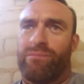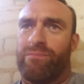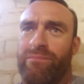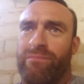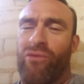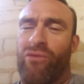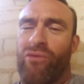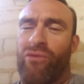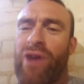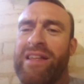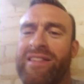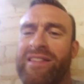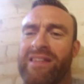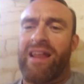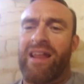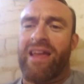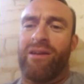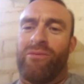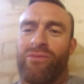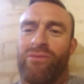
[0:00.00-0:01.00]

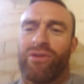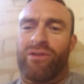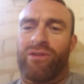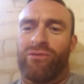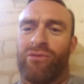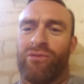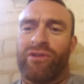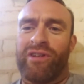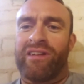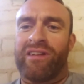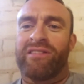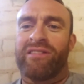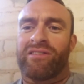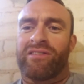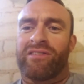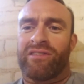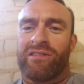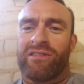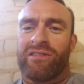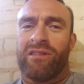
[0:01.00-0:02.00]
resonate with an
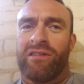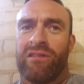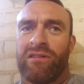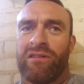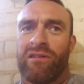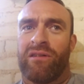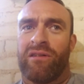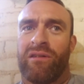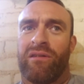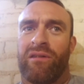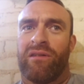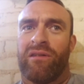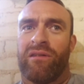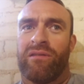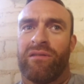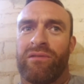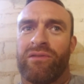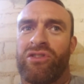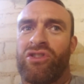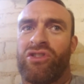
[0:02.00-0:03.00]
audience
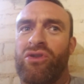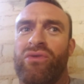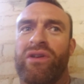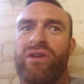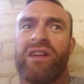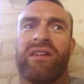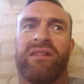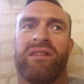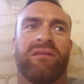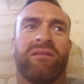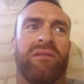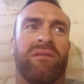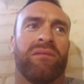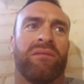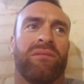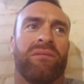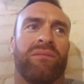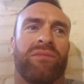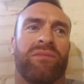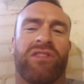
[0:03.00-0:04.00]
doing
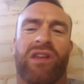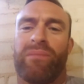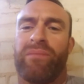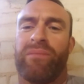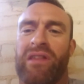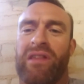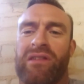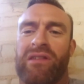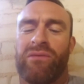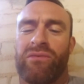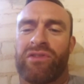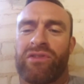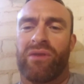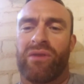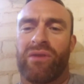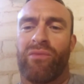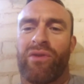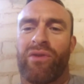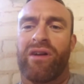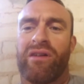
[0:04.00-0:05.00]
something that was
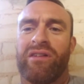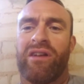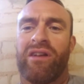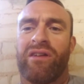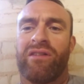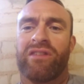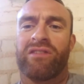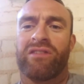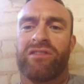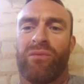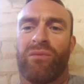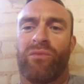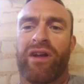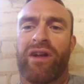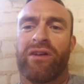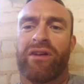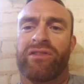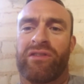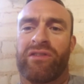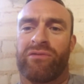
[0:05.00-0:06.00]
someone else, you know, that someone
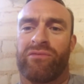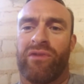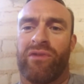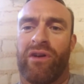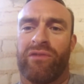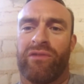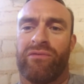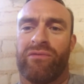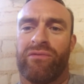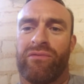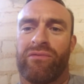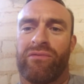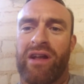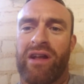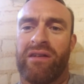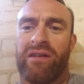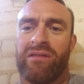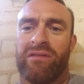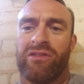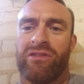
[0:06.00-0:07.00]
else had
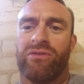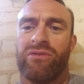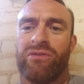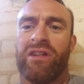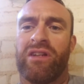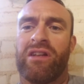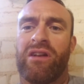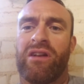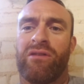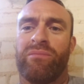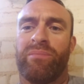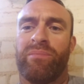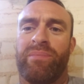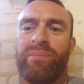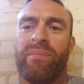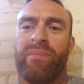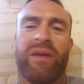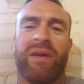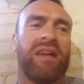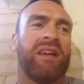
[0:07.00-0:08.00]
written,
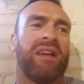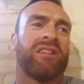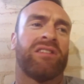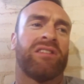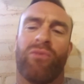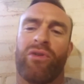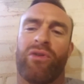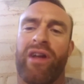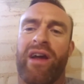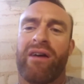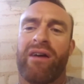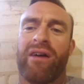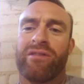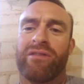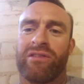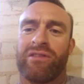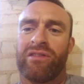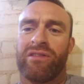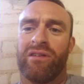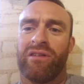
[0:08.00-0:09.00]
being someone else.